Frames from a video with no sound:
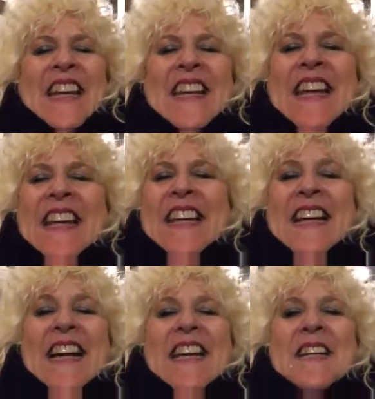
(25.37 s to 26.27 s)

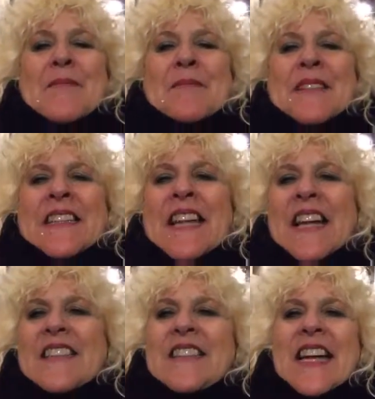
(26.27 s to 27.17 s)
Inhaling I am and
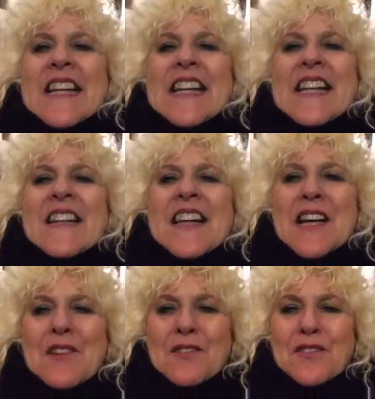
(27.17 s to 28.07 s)
exhaling
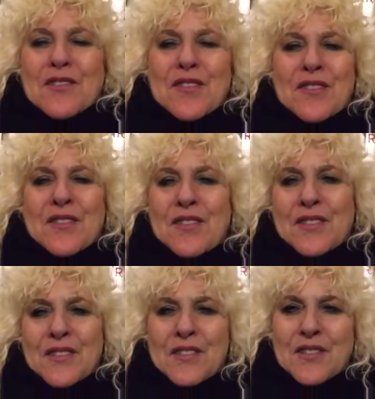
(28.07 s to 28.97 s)
love.
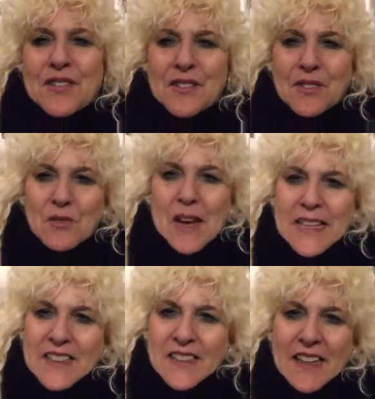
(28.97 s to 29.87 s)

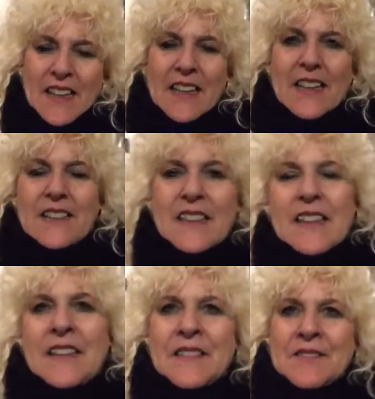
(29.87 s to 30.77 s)
Why is it that
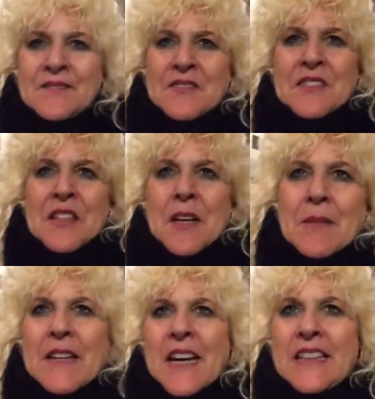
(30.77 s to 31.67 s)
easy?
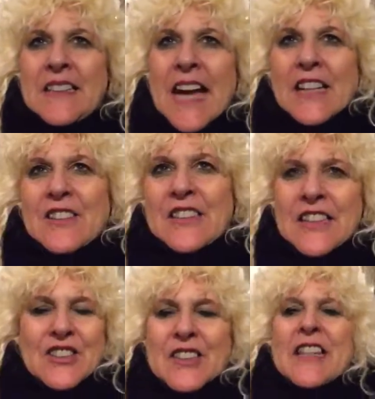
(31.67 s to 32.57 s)
Because as
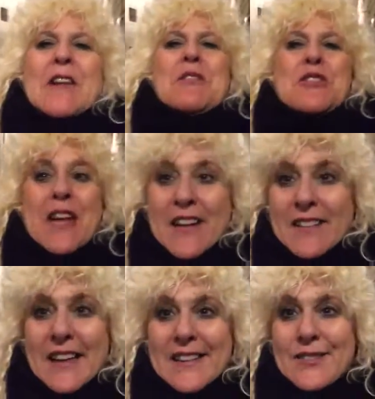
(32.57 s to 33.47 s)
it's just like when you take a
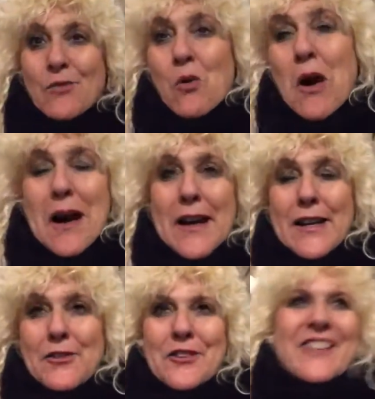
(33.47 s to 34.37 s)
glass of
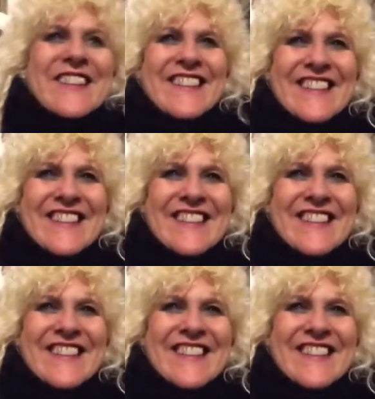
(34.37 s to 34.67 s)
wine or